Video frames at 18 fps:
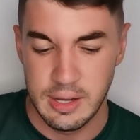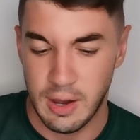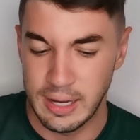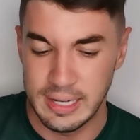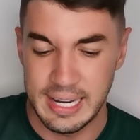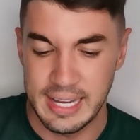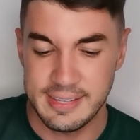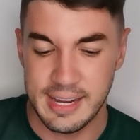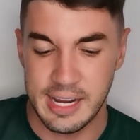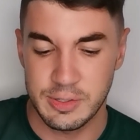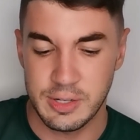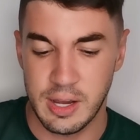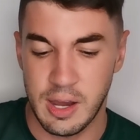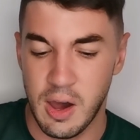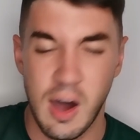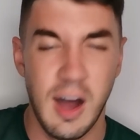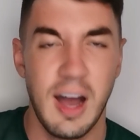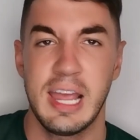I let out a
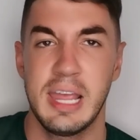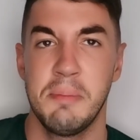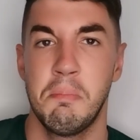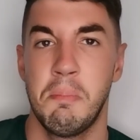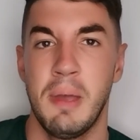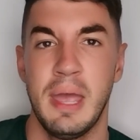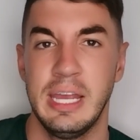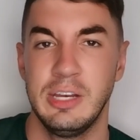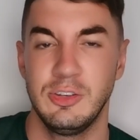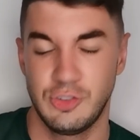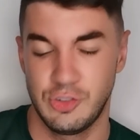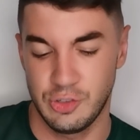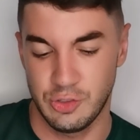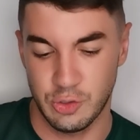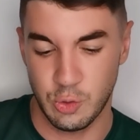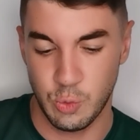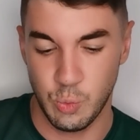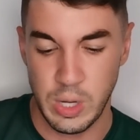high-pitched
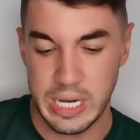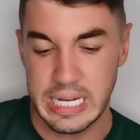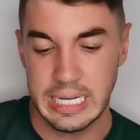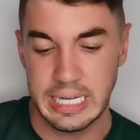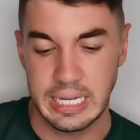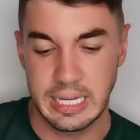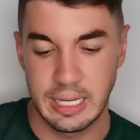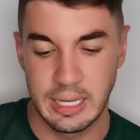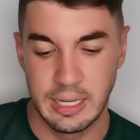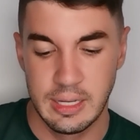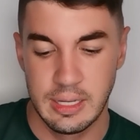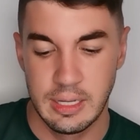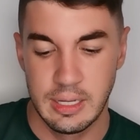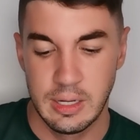squeak.